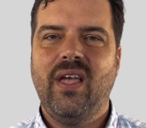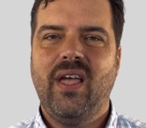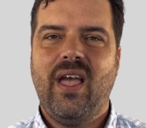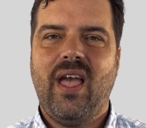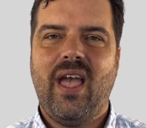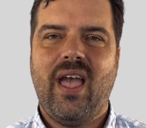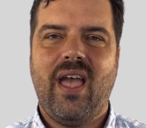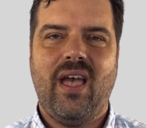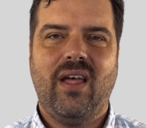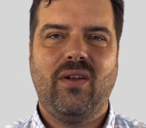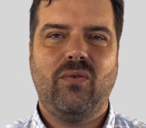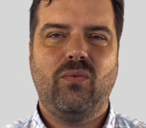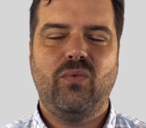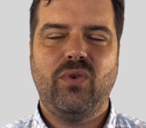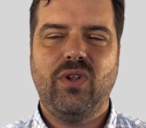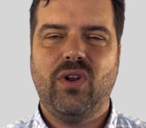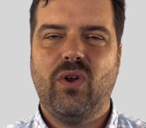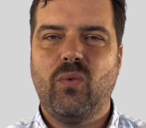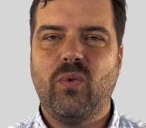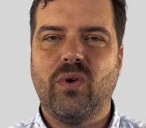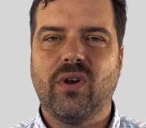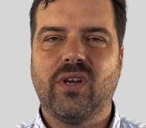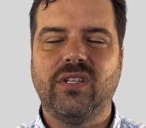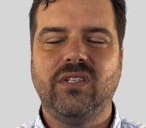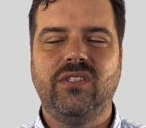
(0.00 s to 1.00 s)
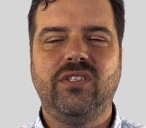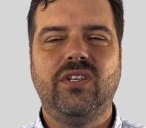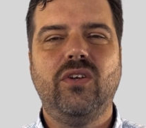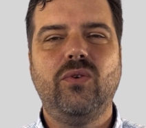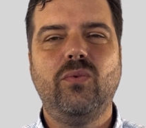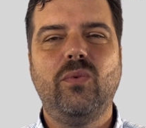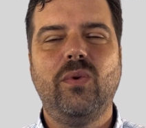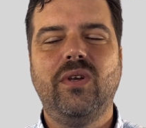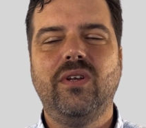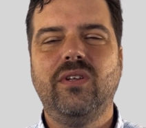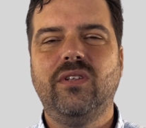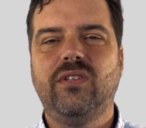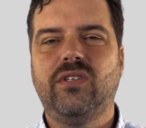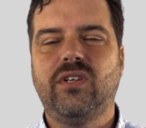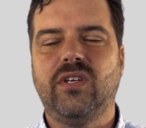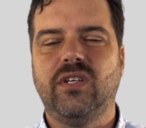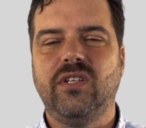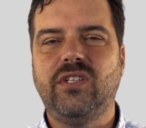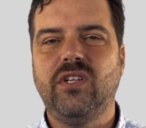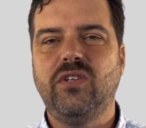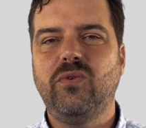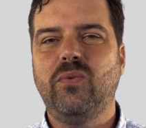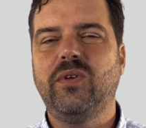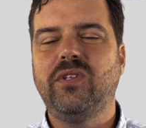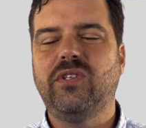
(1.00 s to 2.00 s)
And we're
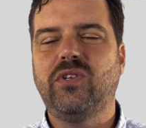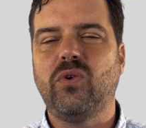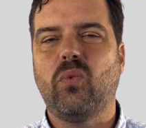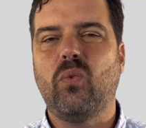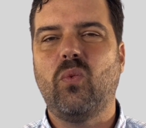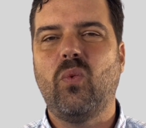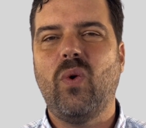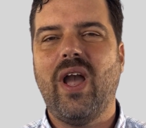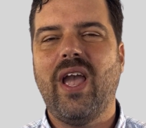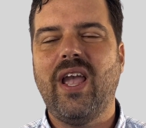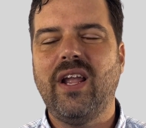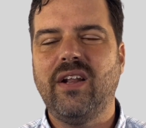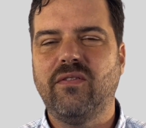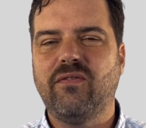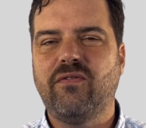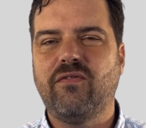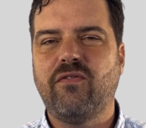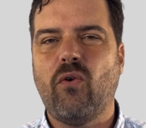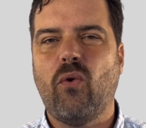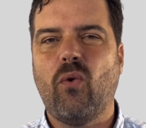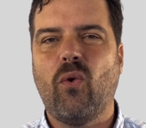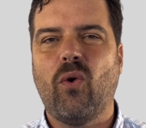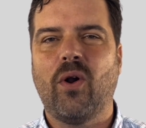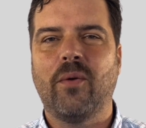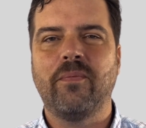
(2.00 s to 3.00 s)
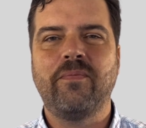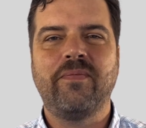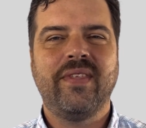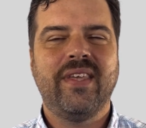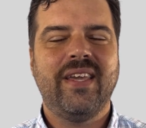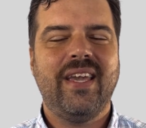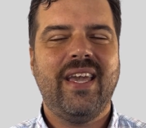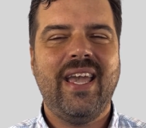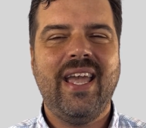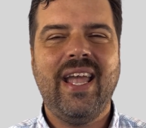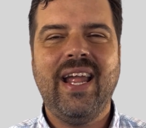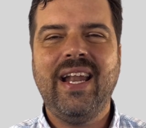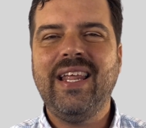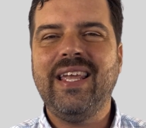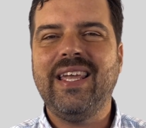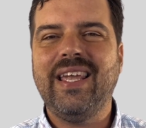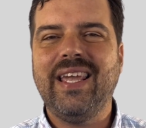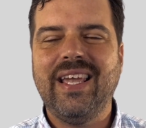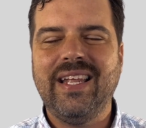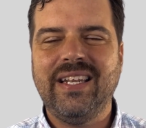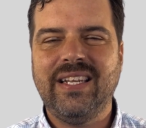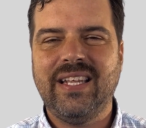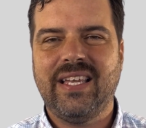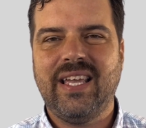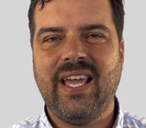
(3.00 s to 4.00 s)
continuing to wait for any
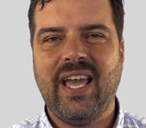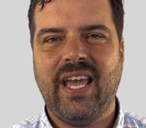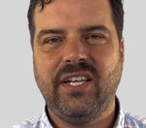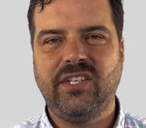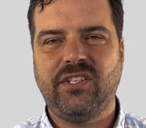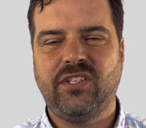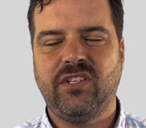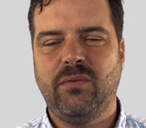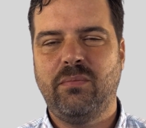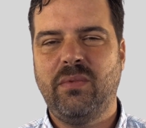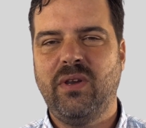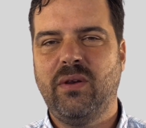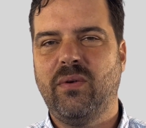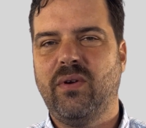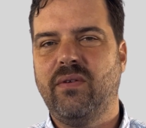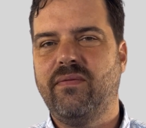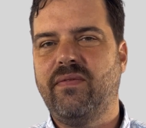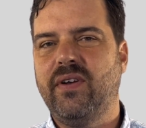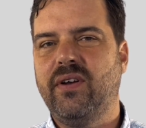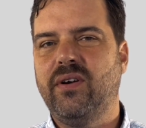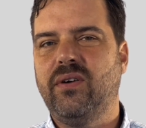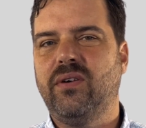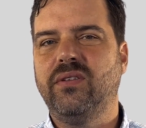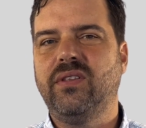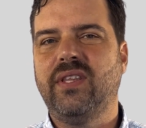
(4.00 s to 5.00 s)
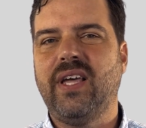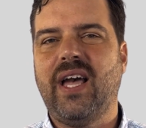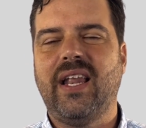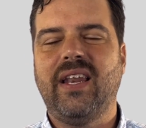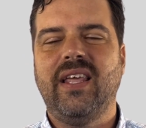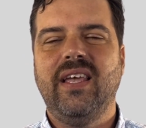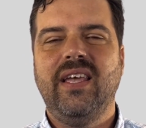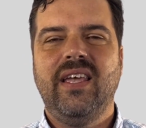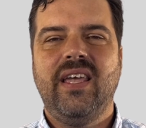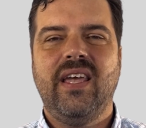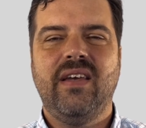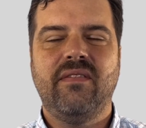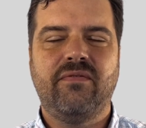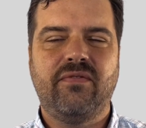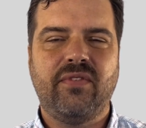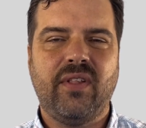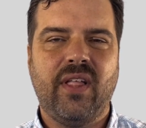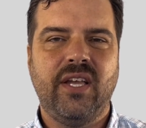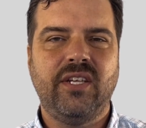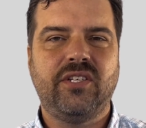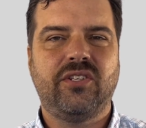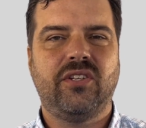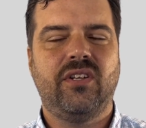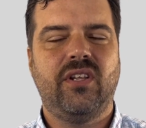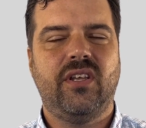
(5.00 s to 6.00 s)
indication to be revealed that
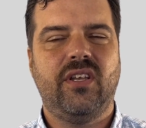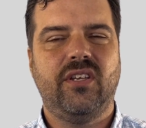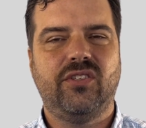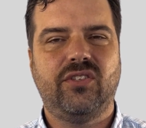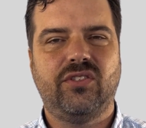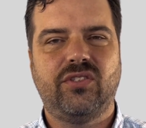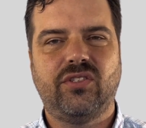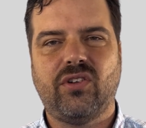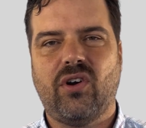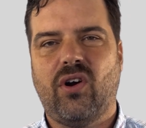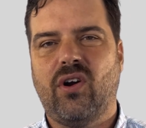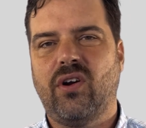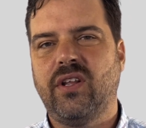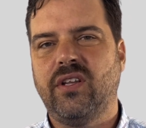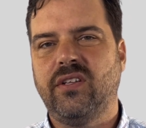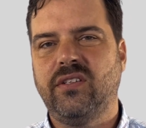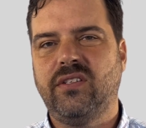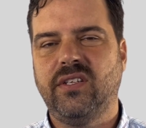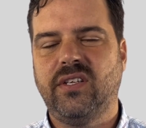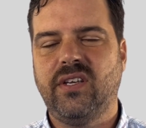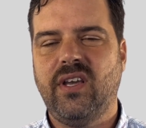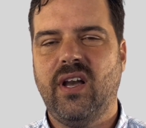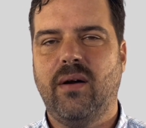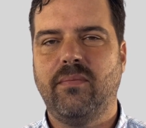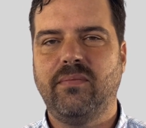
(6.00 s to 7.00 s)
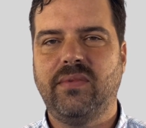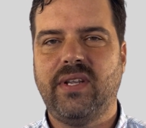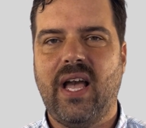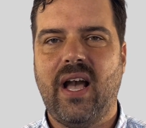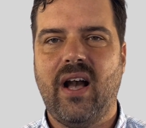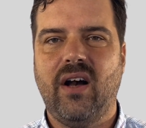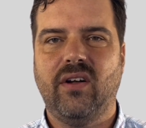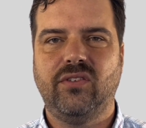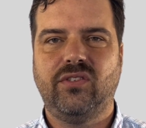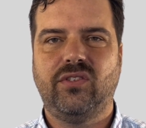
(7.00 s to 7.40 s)
inflation is starting to come down.